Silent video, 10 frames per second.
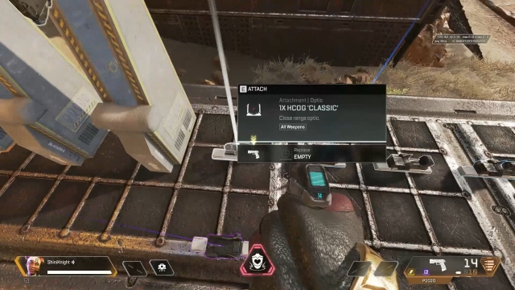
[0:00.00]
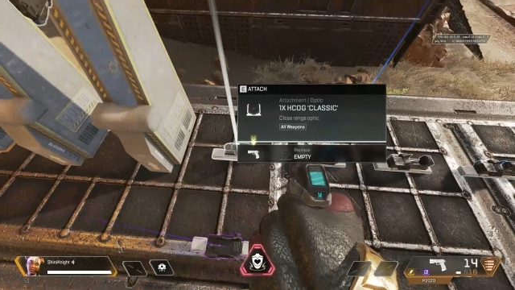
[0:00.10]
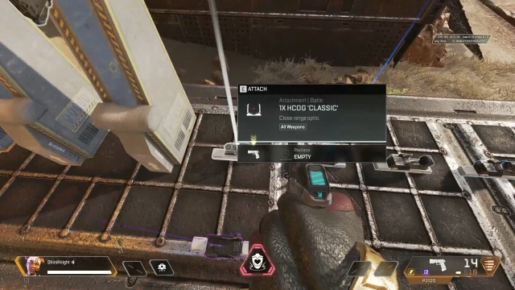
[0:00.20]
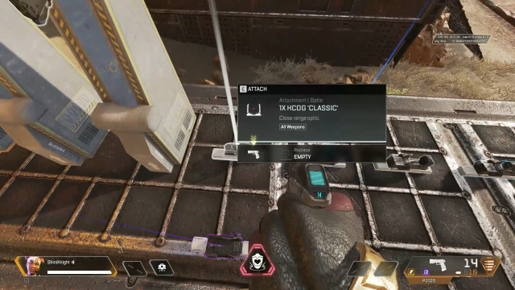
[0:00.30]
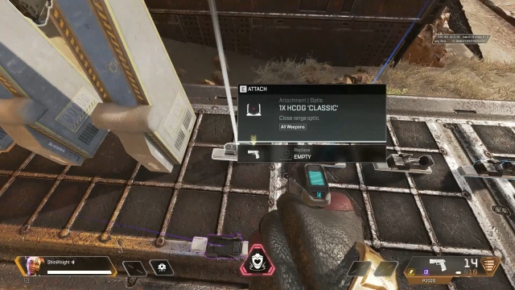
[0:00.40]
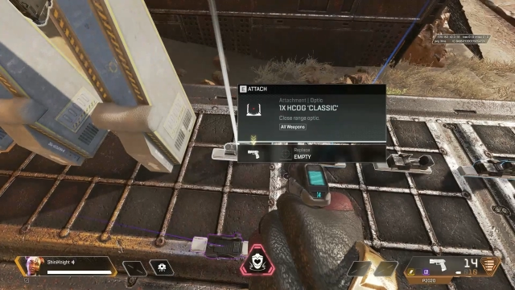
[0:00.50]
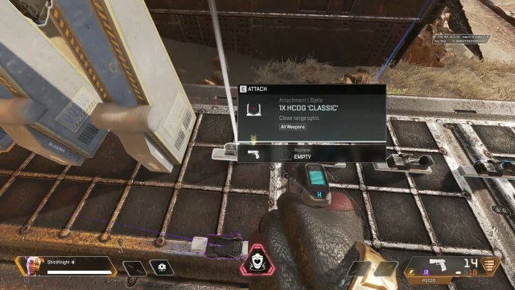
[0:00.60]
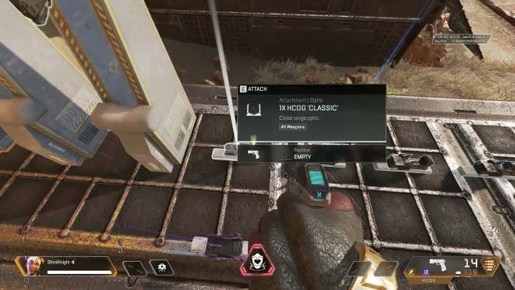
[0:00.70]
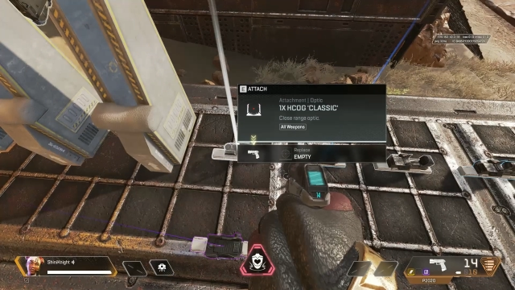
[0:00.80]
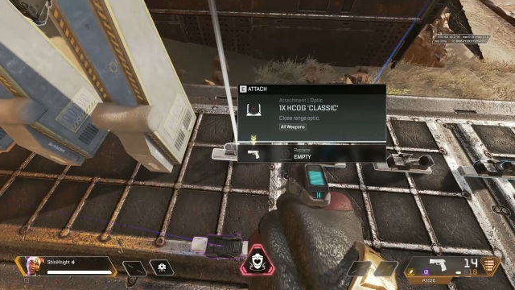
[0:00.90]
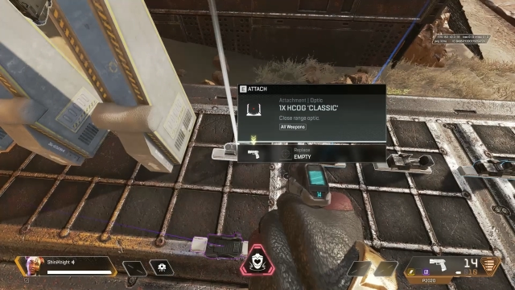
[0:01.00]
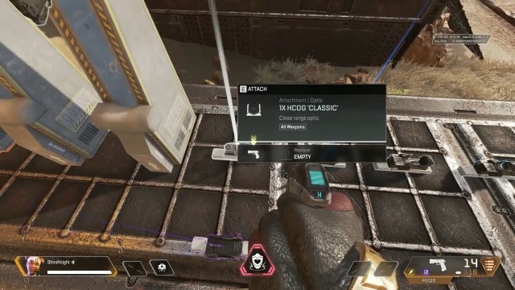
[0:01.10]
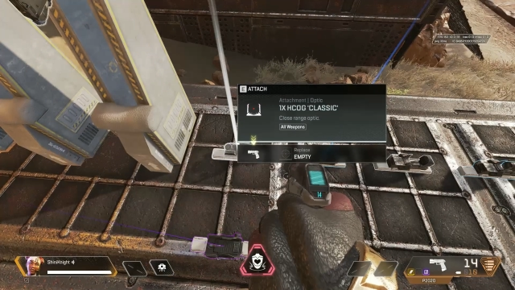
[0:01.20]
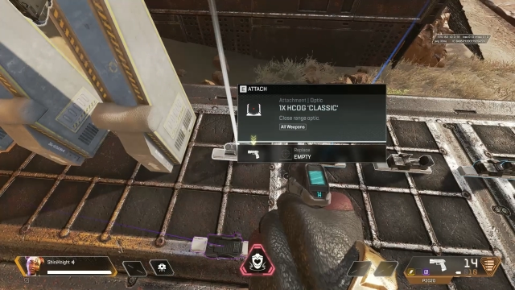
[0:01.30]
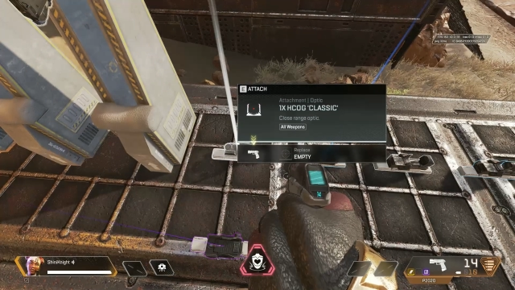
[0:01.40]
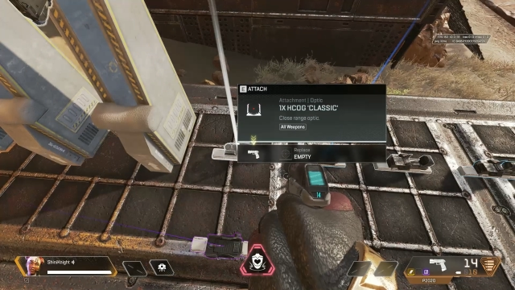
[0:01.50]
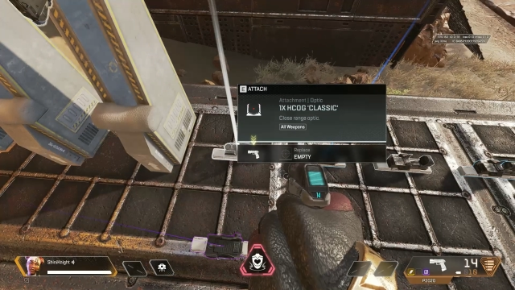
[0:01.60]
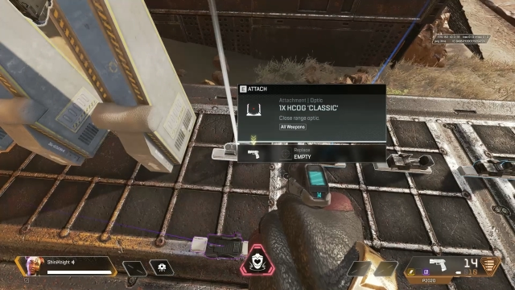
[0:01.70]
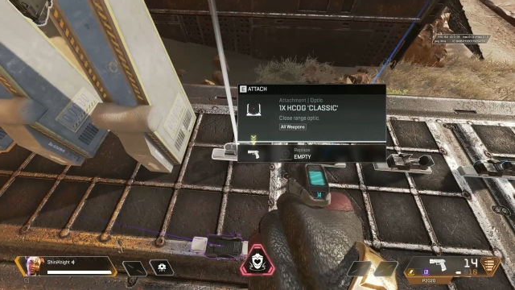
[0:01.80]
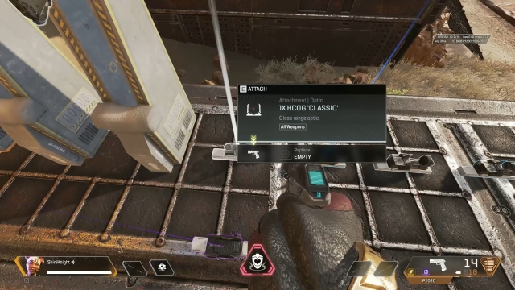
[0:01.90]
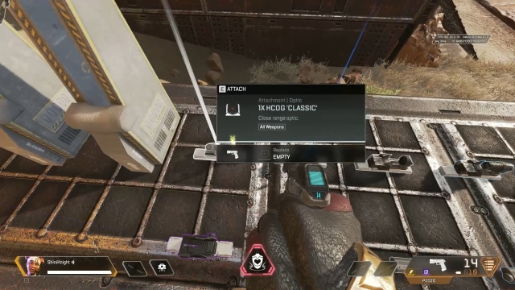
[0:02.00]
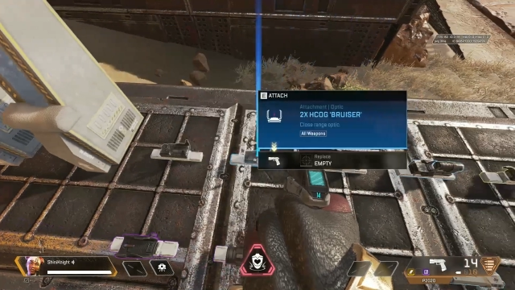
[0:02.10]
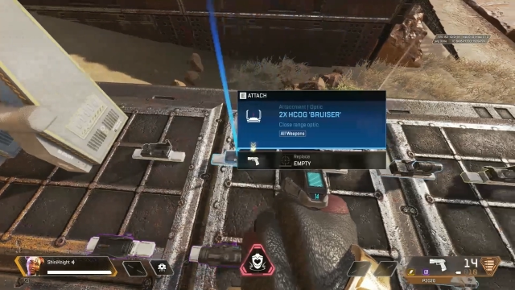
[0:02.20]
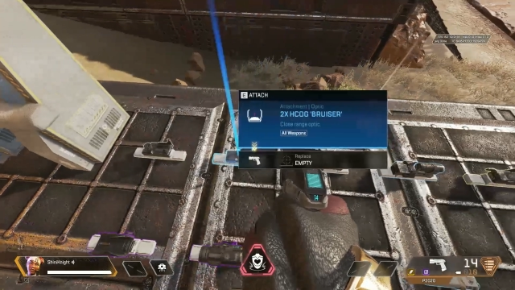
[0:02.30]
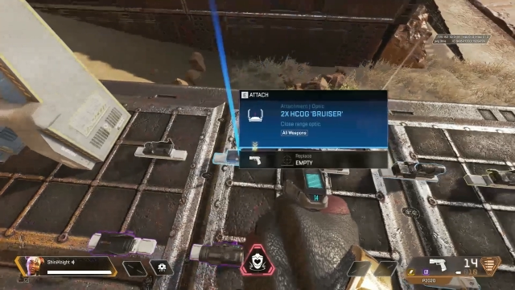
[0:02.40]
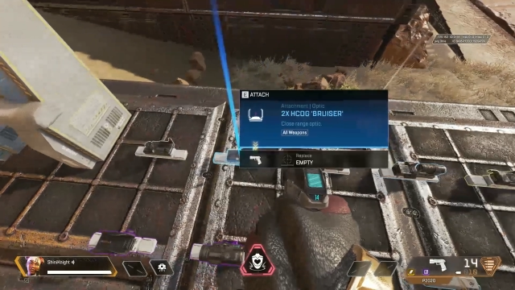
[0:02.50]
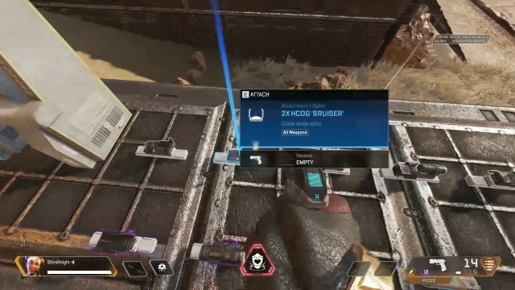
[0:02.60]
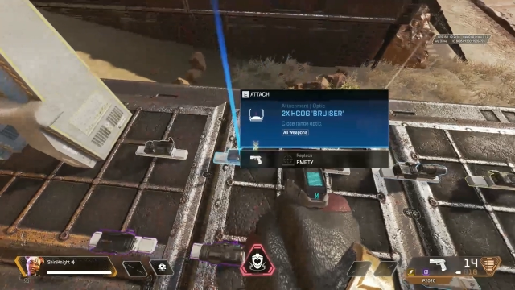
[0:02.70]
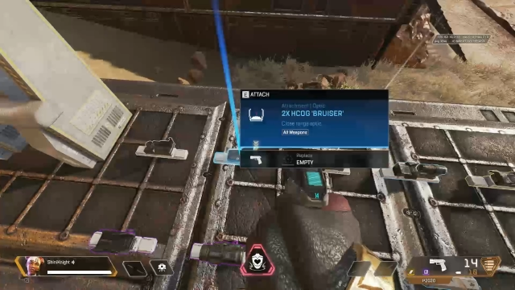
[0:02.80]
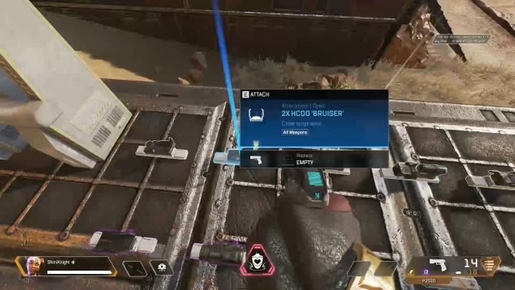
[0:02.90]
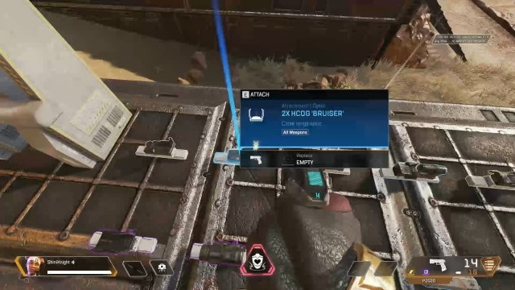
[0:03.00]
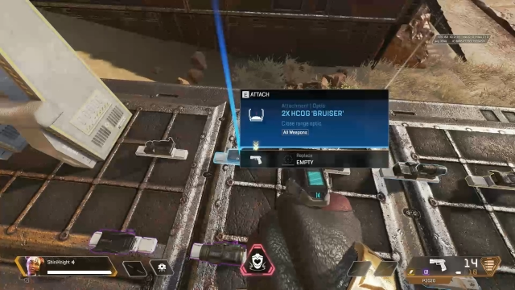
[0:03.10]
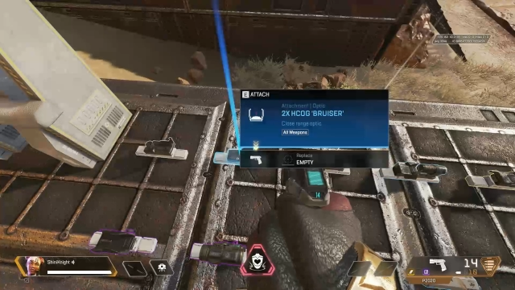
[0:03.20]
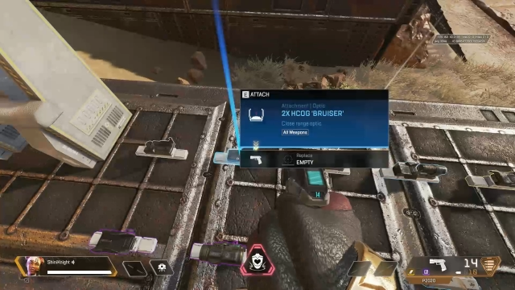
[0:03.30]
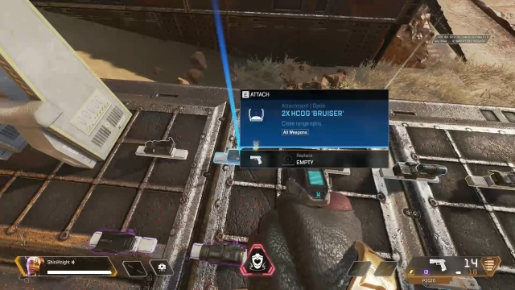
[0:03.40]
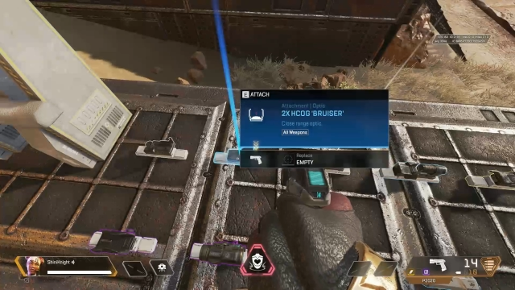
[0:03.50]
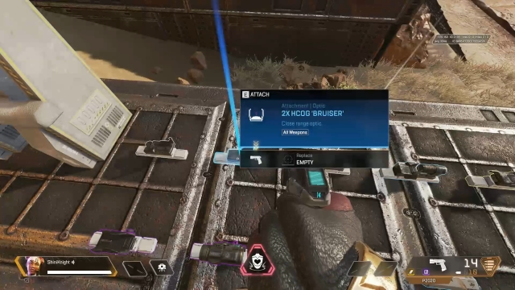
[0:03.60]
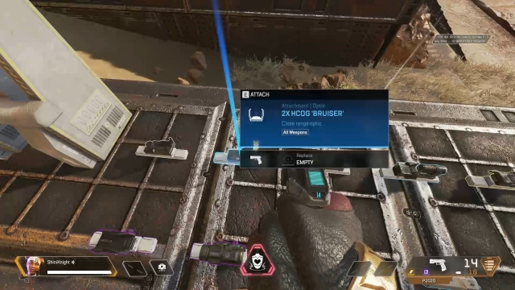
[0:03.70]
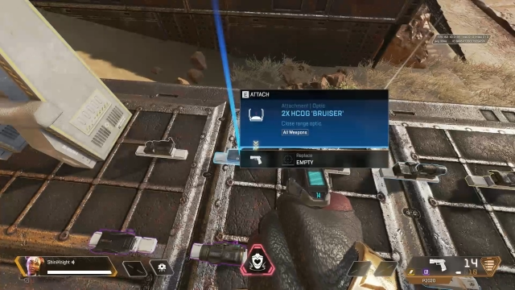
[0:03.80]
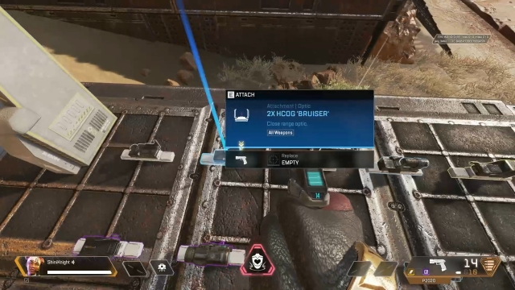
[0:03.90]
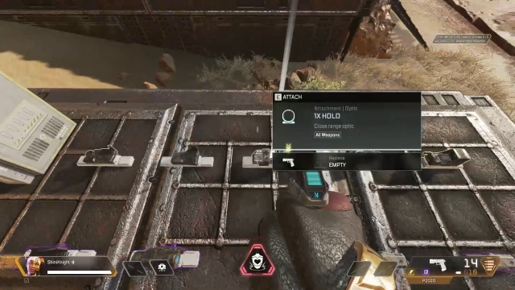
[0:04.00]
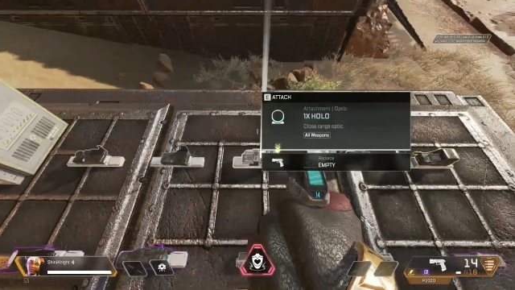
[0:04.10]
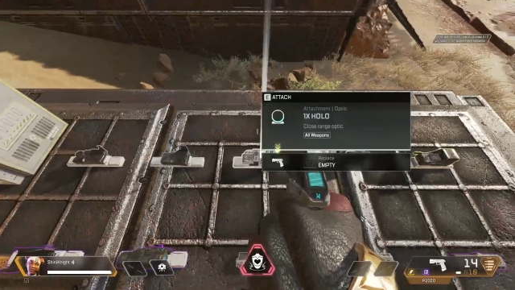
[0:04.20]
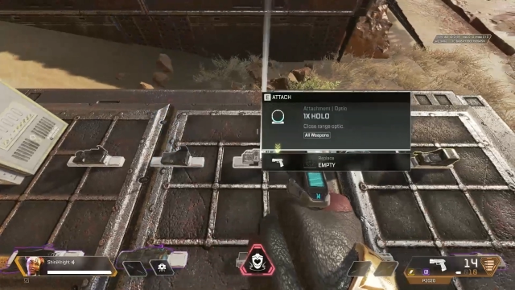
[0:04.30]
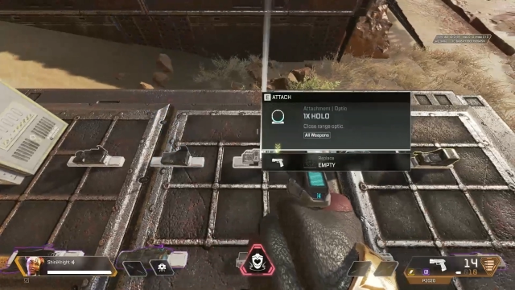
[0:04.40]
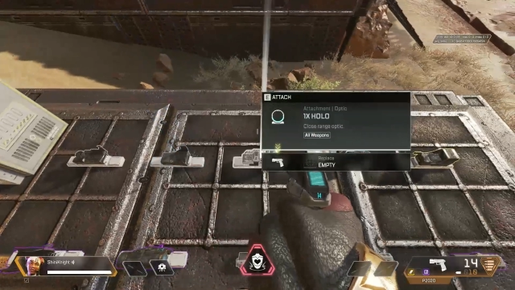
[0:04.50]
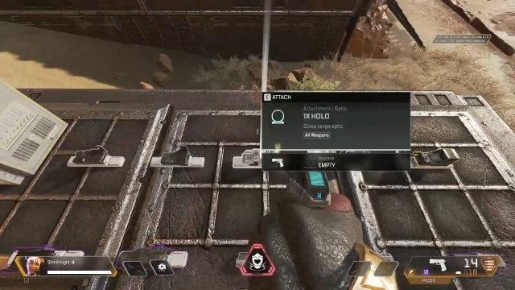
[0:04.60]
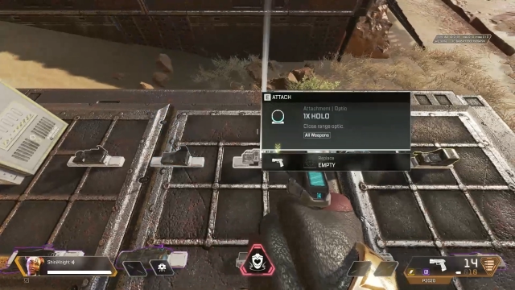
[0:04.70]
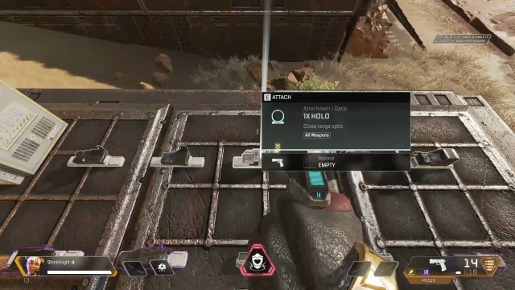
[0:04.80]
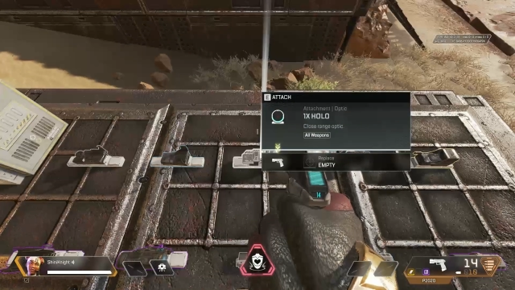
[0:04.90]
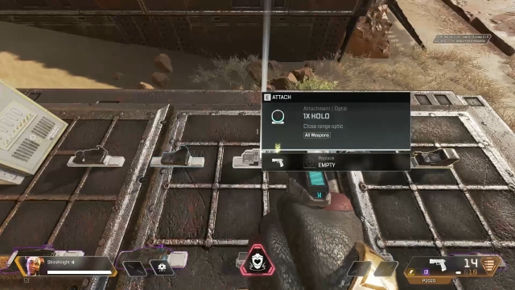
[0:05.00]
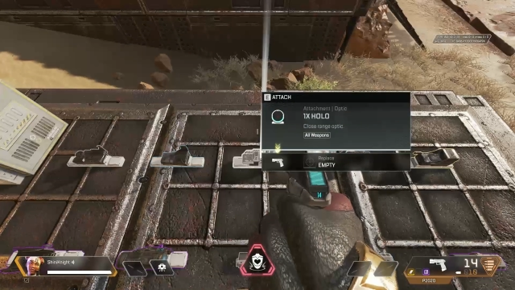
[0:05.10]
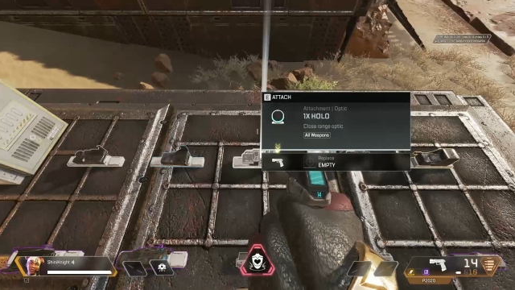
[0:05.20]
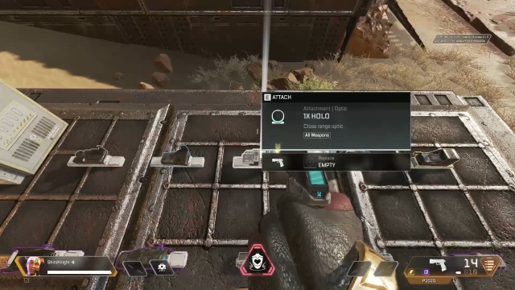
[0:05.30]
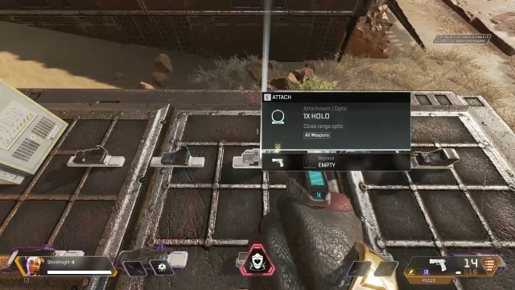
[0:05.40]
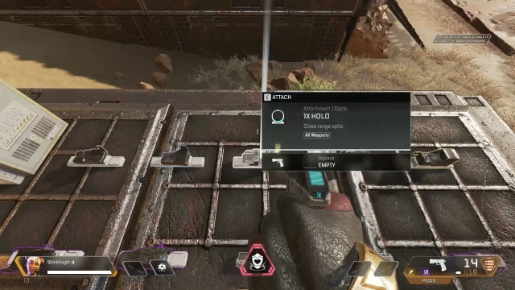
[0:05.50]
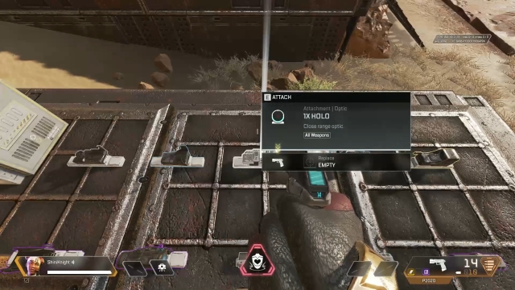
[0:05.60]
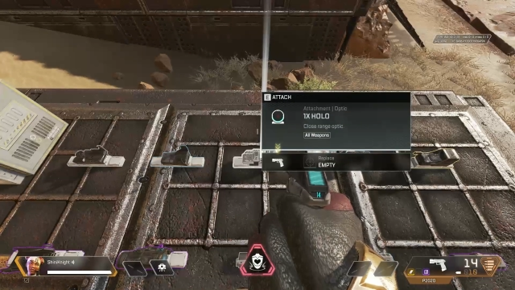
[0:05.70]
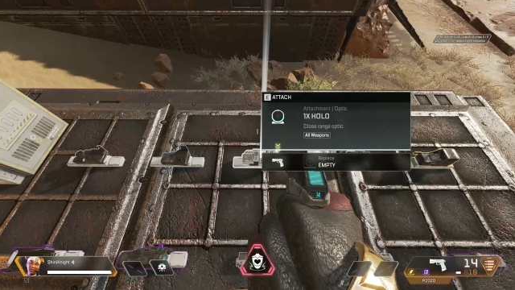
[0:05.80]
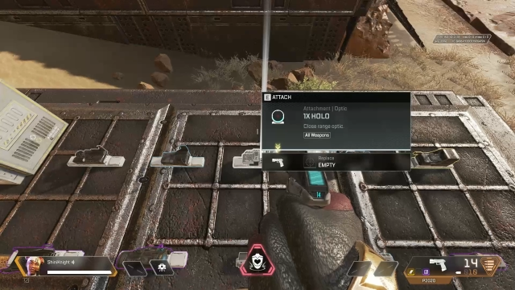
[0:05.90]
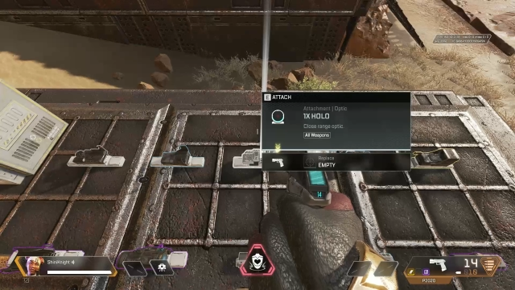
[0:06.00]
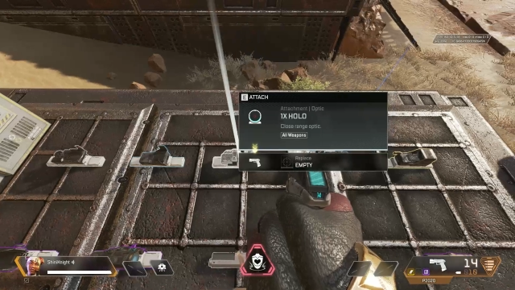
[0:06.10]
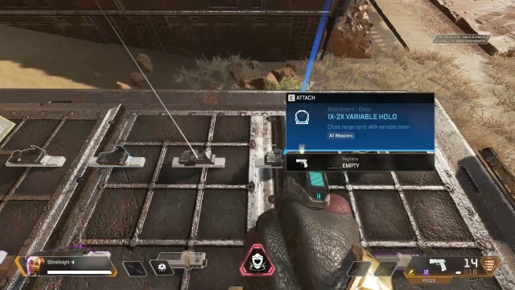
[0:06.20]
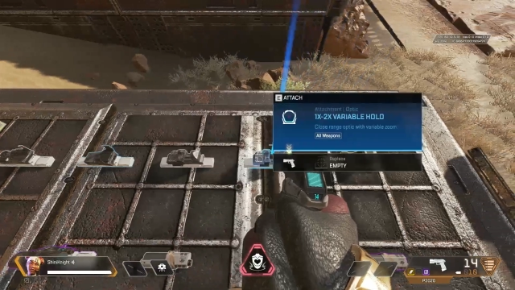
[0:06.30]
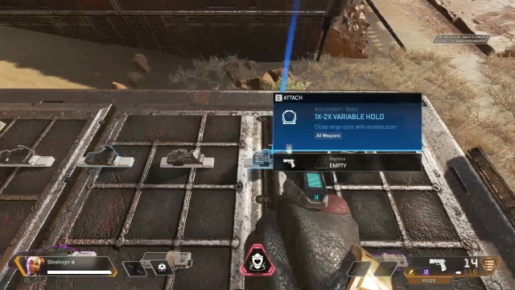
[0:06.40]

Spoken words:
(no speaker visible)